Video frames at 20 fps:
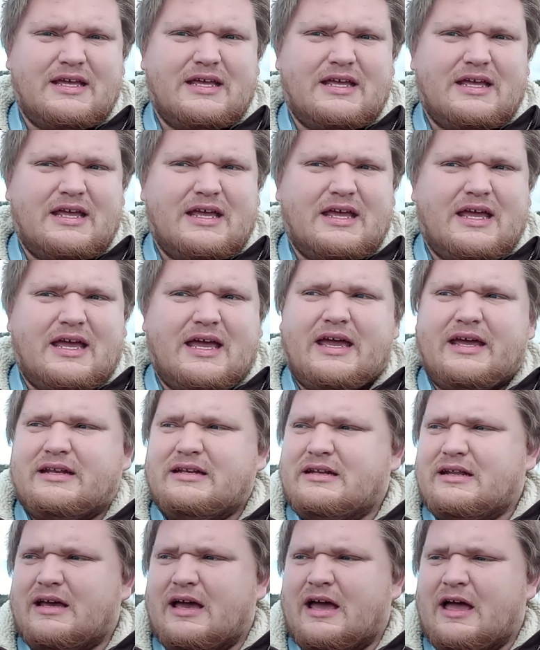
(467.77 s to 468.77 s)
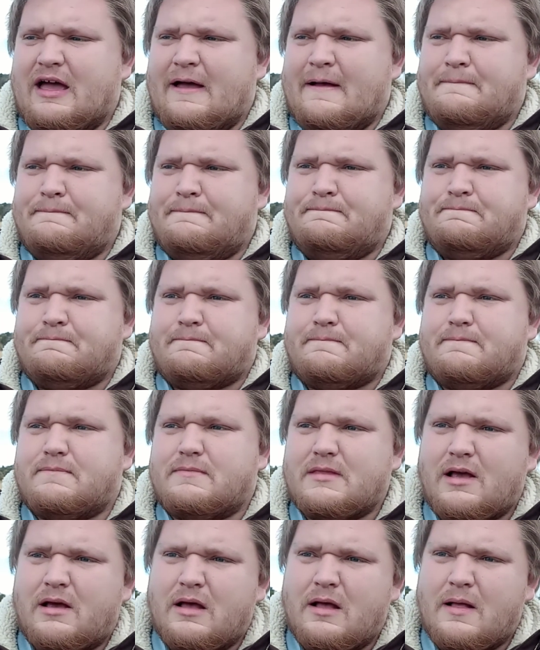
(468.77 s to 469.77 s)
and um,
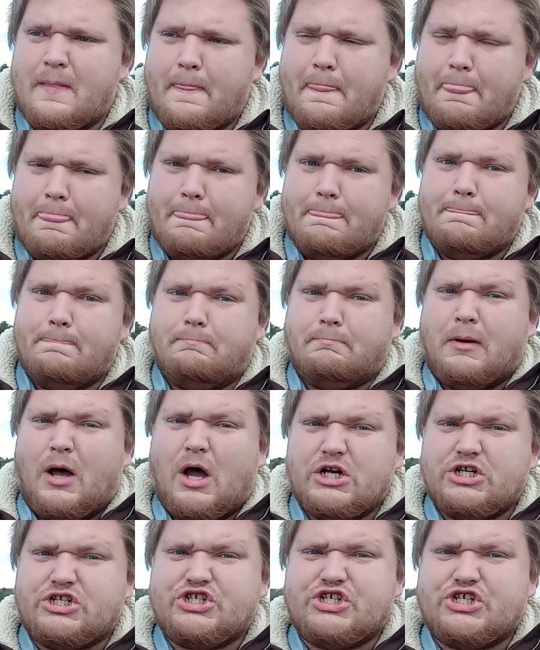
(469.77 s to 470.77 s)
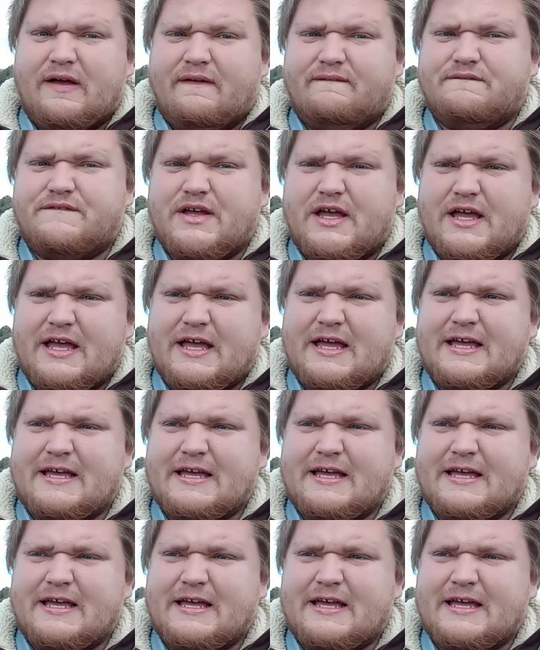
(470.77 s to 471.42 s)
March of, uh,